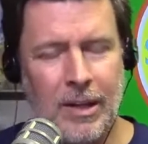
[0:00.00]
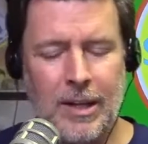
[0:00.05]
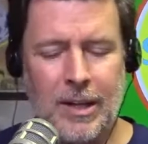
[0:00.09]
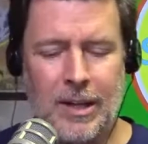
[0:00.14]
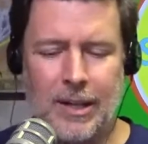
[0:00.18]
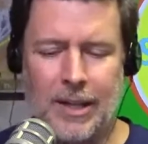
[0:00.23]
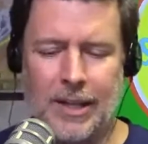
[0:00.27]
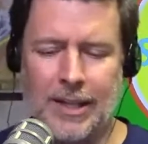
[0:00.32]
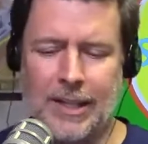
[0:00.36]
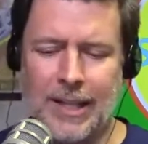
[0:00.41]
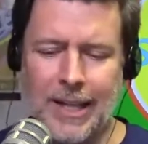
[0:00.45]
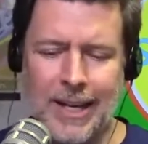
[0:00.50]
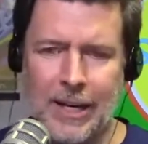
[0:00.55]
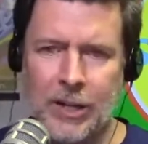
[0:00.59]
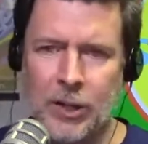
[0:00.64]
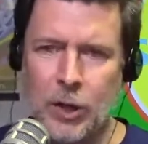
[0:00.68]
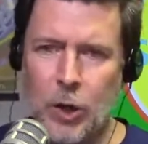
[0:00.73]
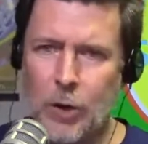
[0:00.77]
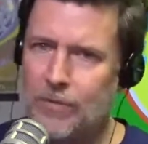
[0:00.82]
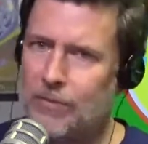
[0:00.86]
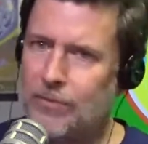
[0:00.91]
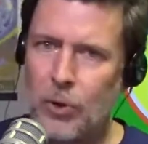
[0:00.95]
Like they didn't
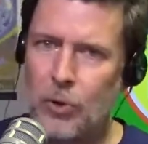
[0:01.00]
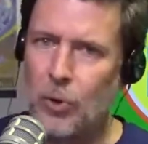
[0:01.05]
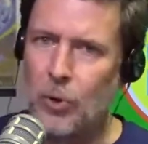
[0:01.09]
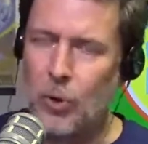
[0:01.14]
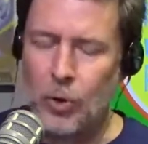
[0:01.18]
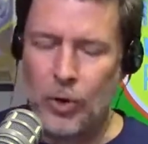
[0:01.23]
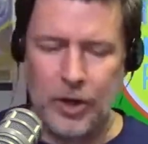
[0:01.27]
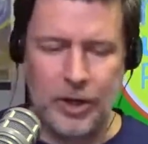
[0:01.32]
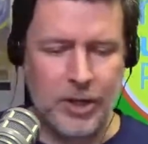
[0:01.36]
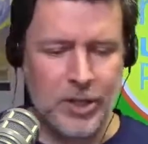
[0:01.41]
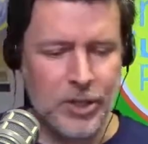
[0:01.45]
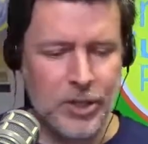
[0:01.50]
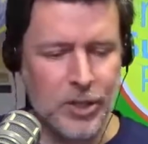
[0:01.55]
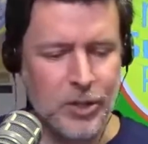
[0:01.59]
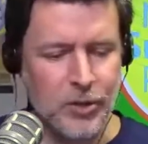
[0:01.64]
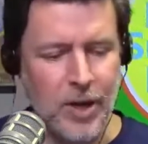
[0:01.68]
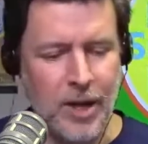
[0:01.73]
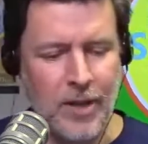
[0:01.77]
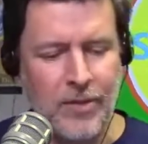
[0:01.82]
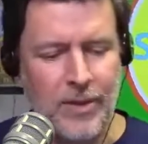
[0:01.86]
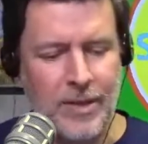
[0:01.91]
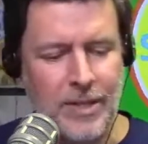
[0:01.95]
go full
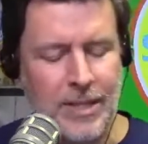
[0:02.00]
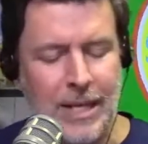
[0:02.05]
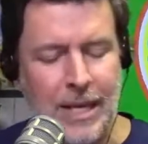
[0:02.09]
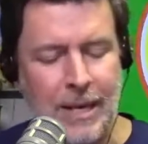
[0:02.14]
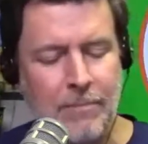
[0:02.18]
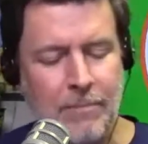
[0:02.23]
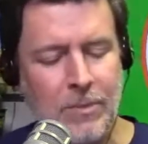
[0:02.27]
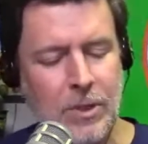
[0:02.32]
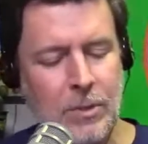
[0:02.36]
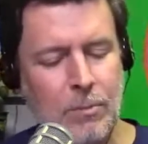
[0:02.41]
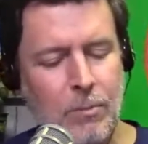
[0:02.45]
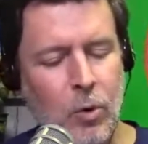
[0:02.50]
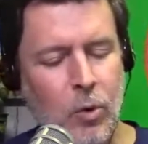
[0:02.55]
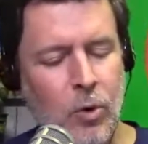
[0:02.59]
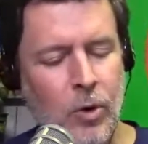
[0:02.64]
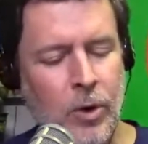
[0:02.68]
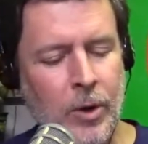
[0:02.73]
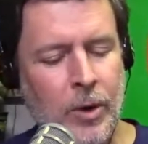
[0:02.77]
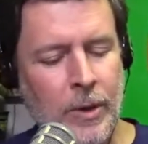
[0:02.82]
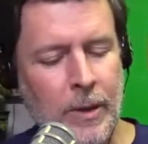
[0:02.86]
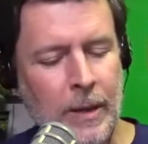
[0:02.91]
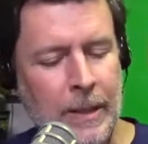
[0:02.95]
orchestra. This seems
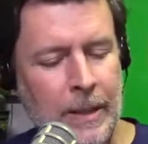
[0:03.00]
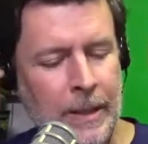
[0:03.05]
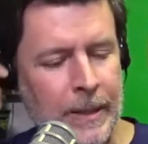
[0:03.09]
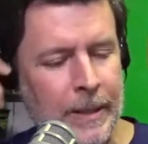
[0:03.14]
more